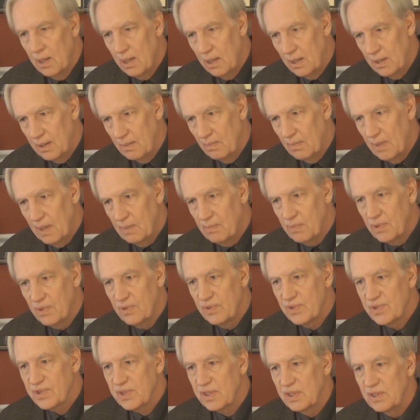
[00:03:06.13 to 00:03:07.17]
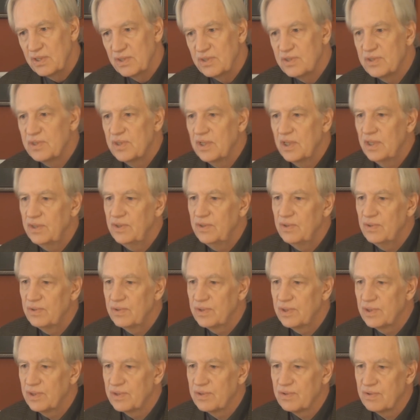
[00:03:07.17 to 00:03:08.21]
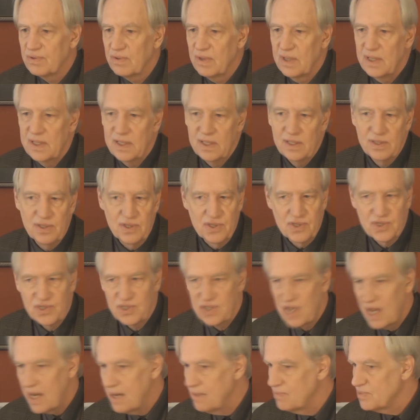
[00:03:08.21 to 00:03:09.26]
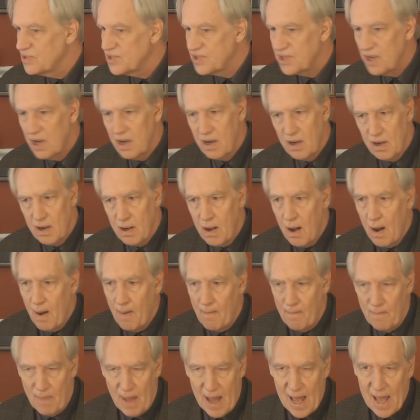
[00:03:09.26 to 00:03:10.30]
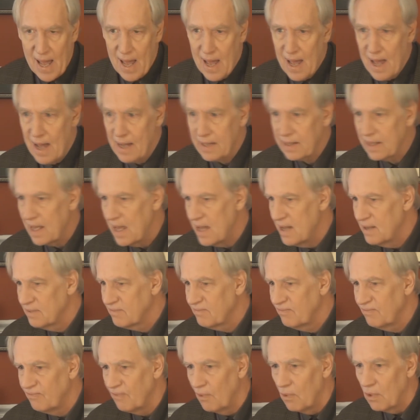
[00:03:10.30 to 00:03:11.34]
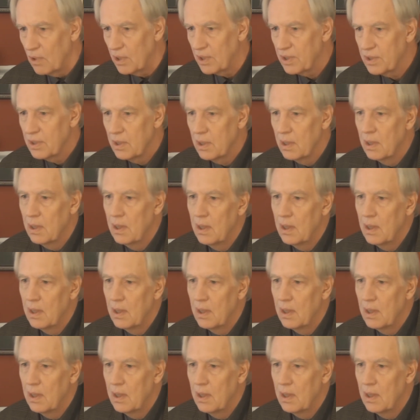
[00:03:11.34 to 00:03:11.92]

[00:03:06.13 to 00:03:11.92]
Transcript: and the members continued to trade the same share back and forth.